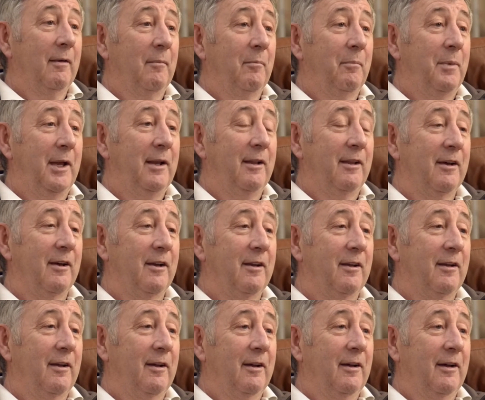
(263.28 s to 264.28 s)
Painter
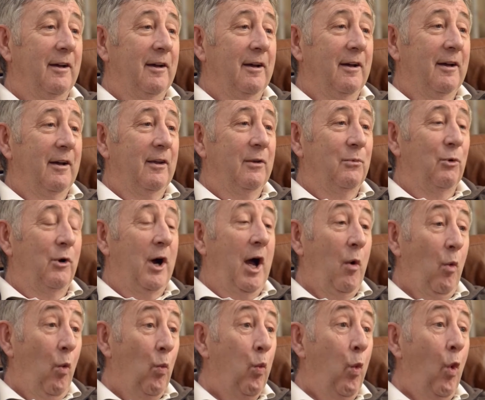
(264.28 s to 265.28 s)
is what
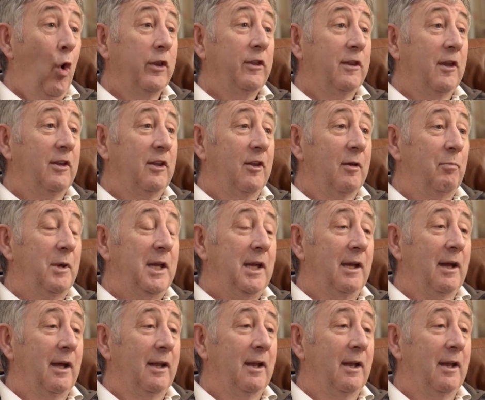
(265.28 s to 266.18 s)
I wanted to be.